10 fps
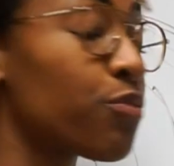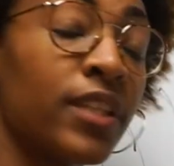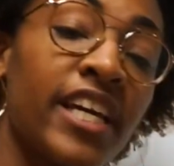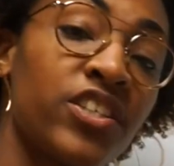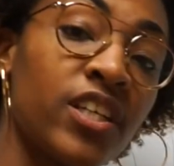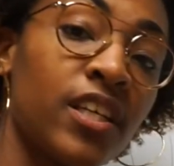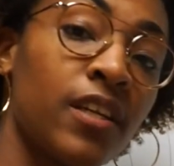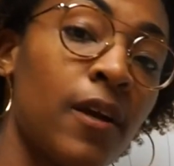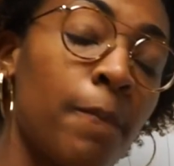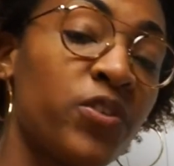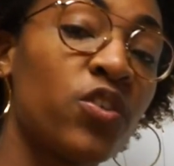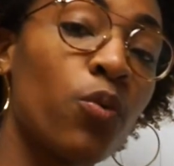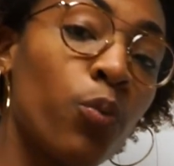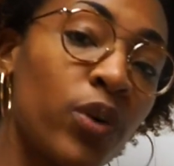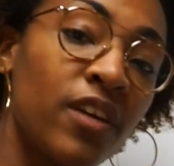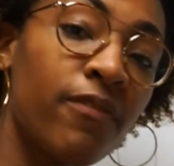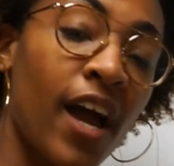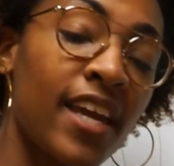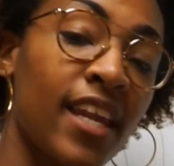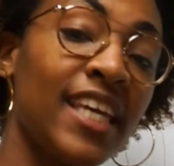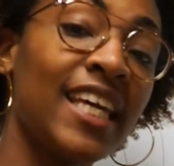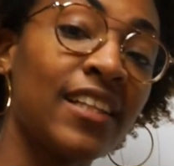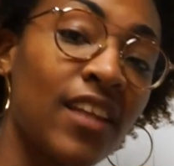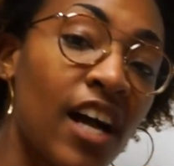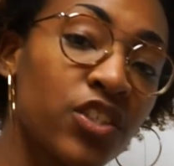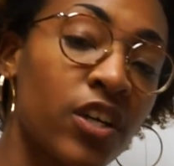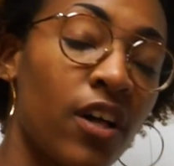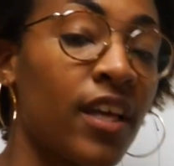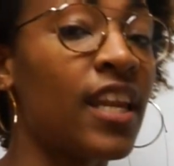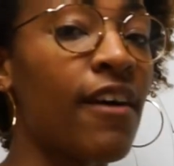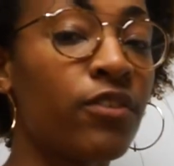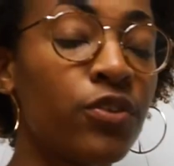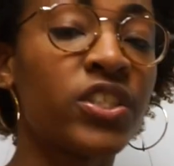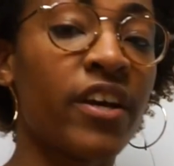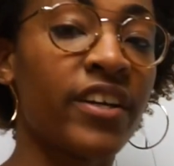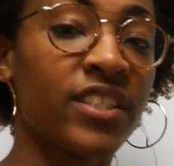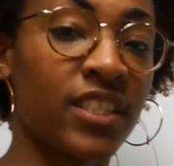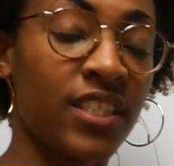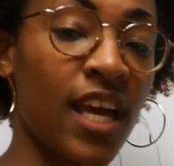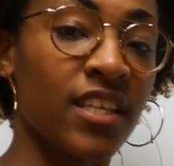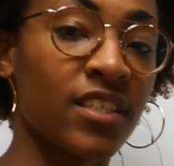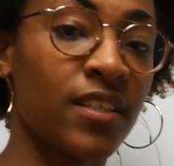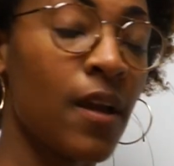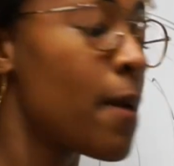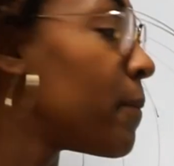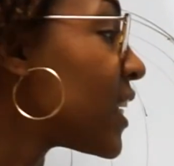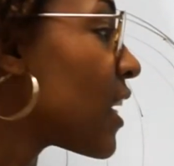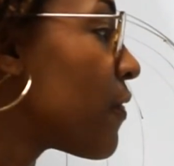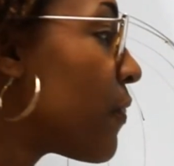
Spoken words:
relation to the woody vine ecological and evolutionary success, because I